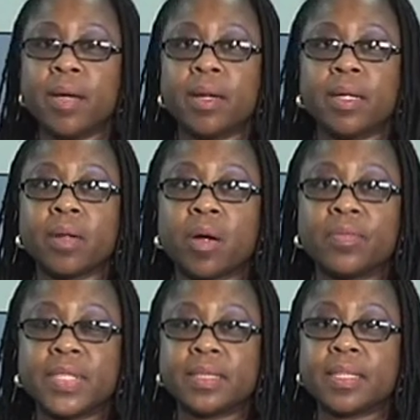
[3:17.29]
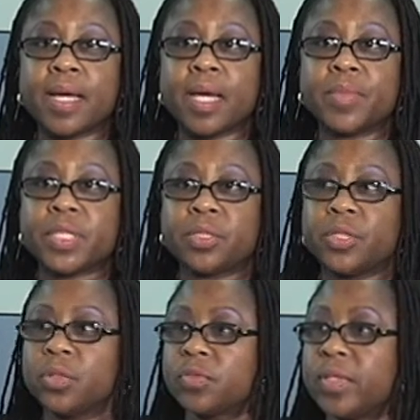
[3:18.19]
oftentimes
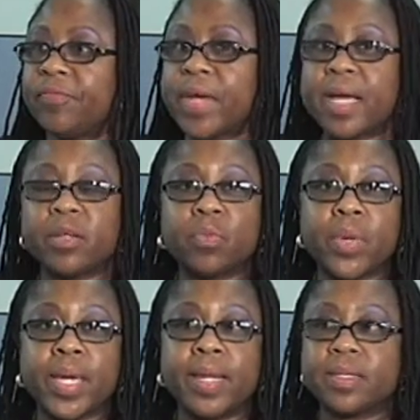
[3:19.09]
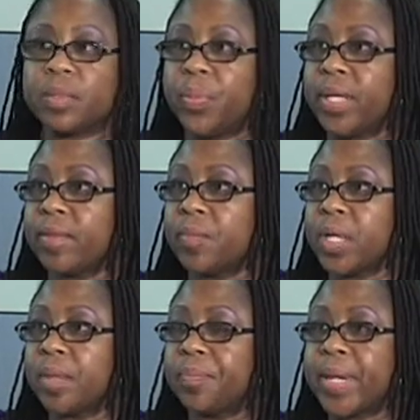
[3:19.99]
children find a way to pick them up.